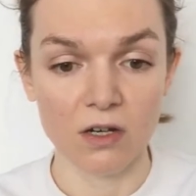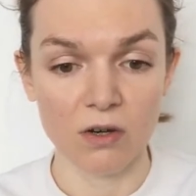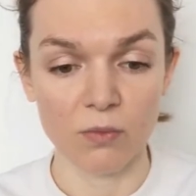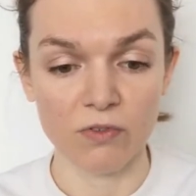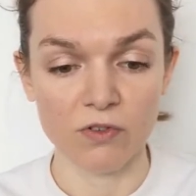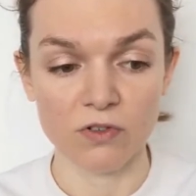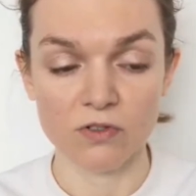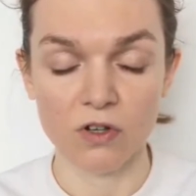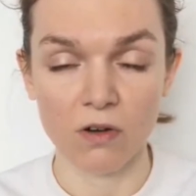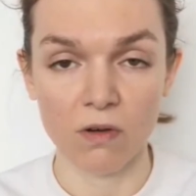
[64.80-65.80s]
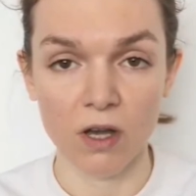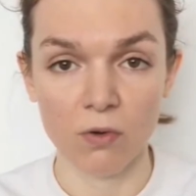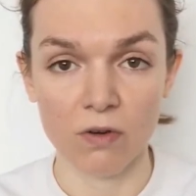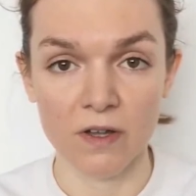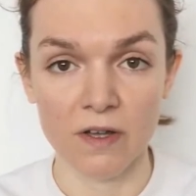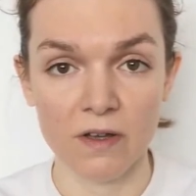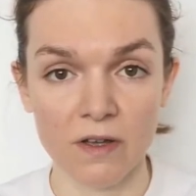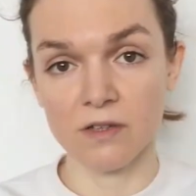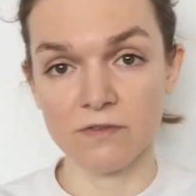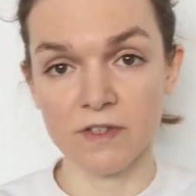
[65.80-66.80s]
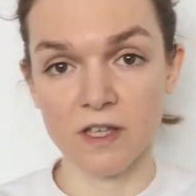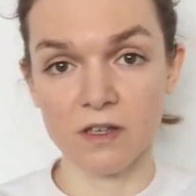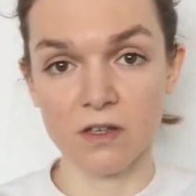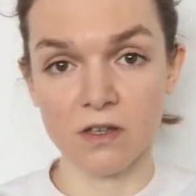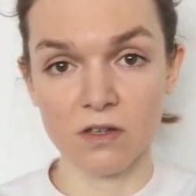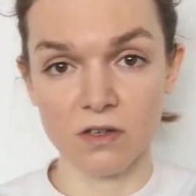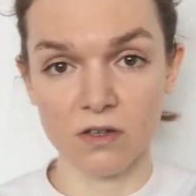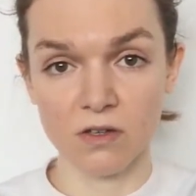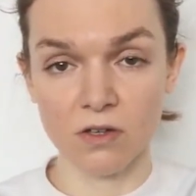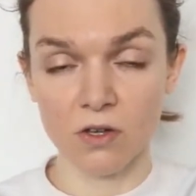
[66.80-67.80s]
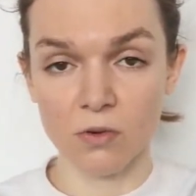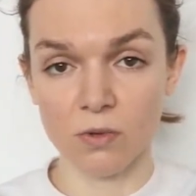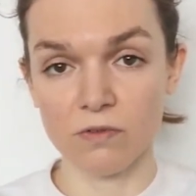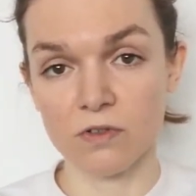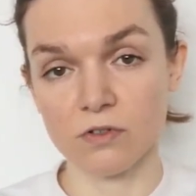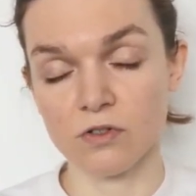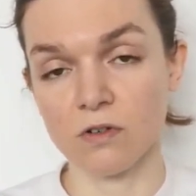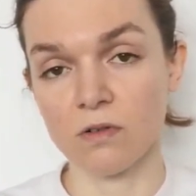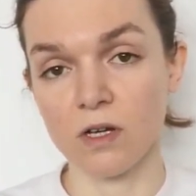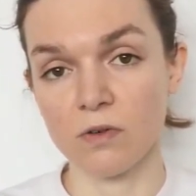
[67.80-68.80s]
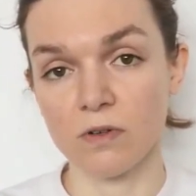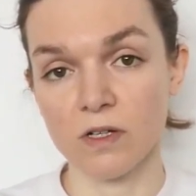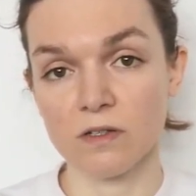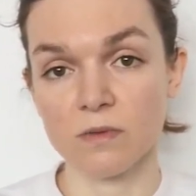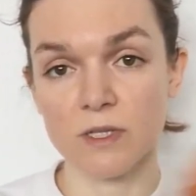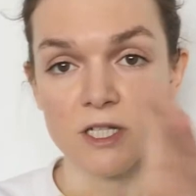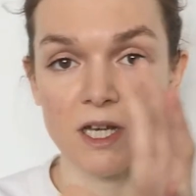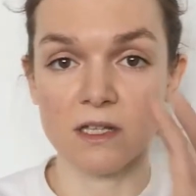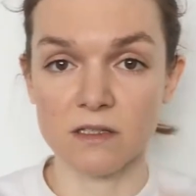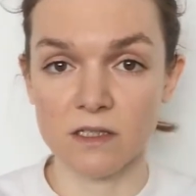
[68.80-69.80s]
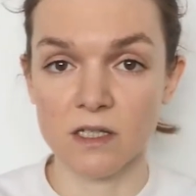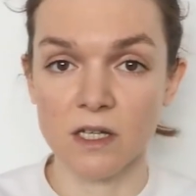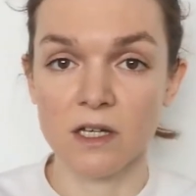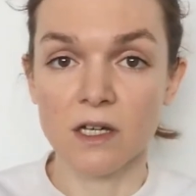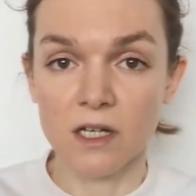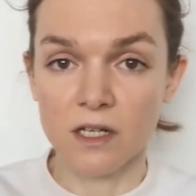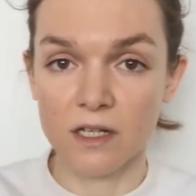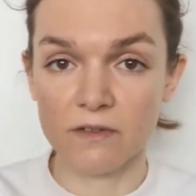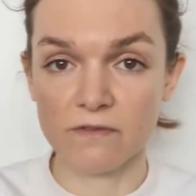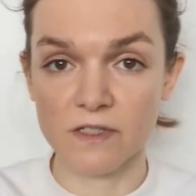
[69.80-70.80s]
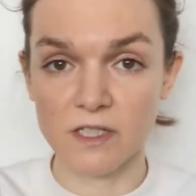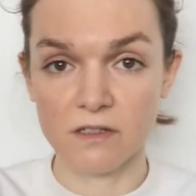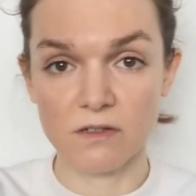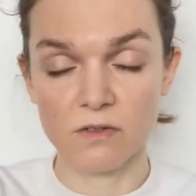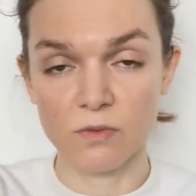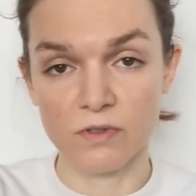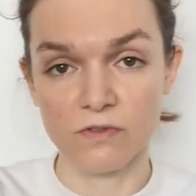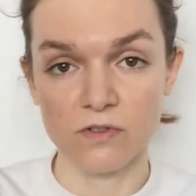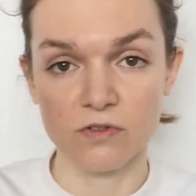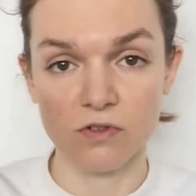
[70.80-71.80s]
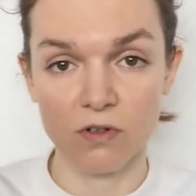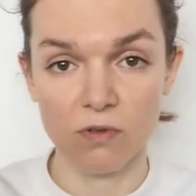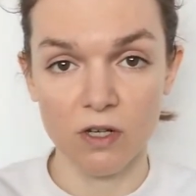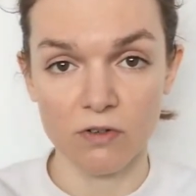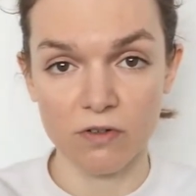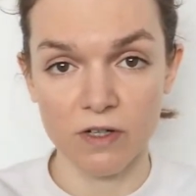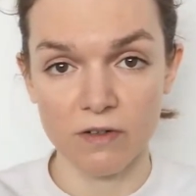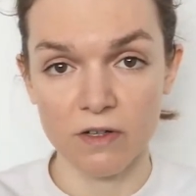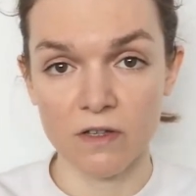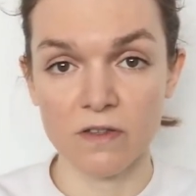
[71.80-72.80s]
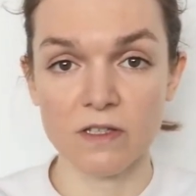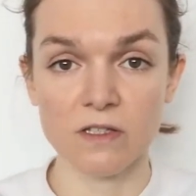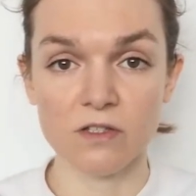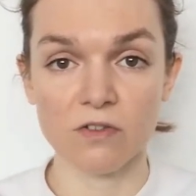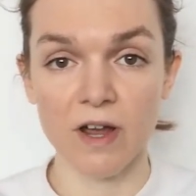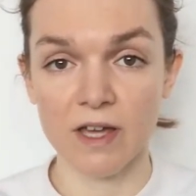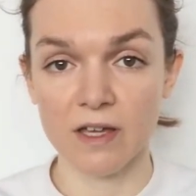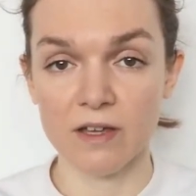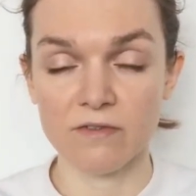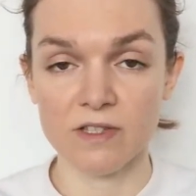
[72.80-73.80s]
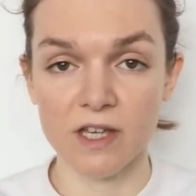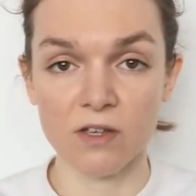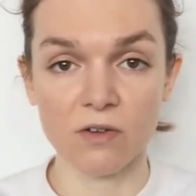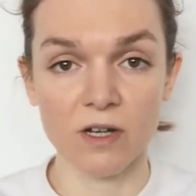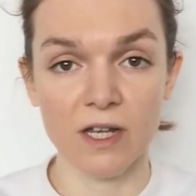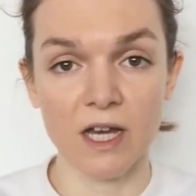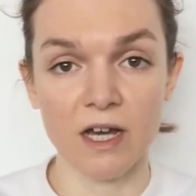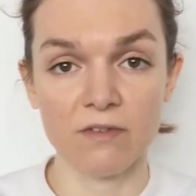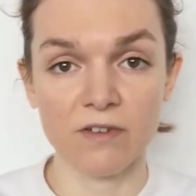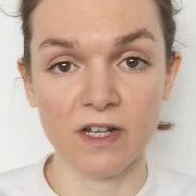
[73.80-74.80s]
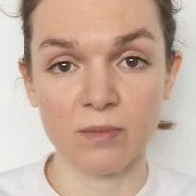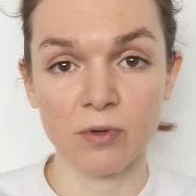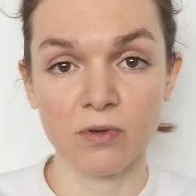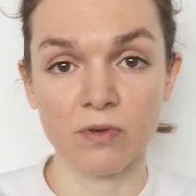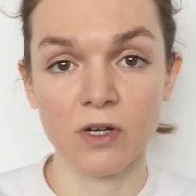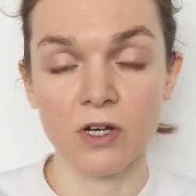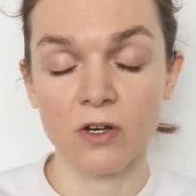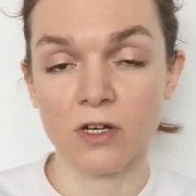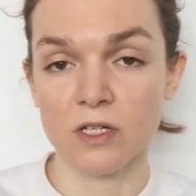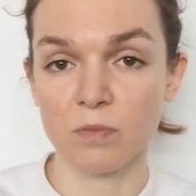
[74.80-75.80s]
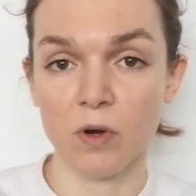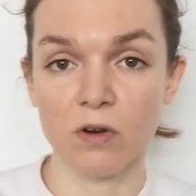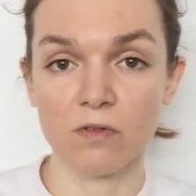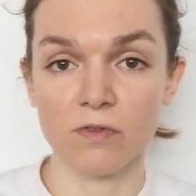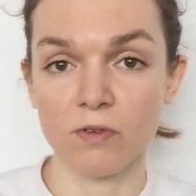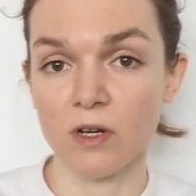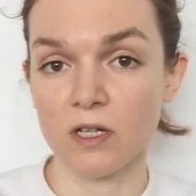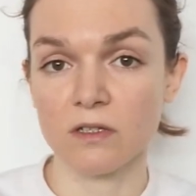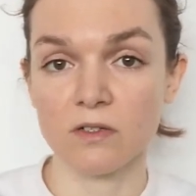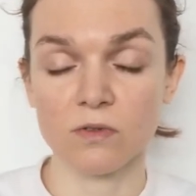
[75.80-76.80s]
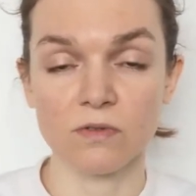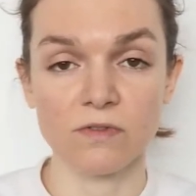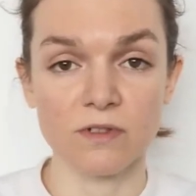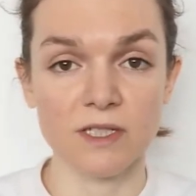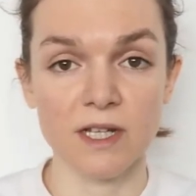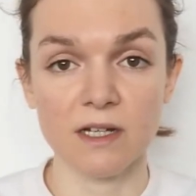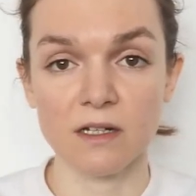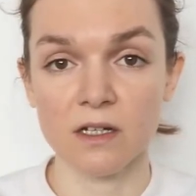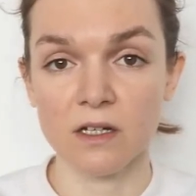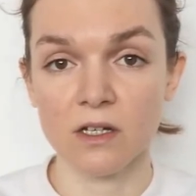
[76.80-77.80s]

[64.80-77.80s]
and with control lower it. Lift it, with control lower it. Switch hands, lift it, with control lower it. This is great if, say, you're going to have an apple as part of your lunch or for a snack.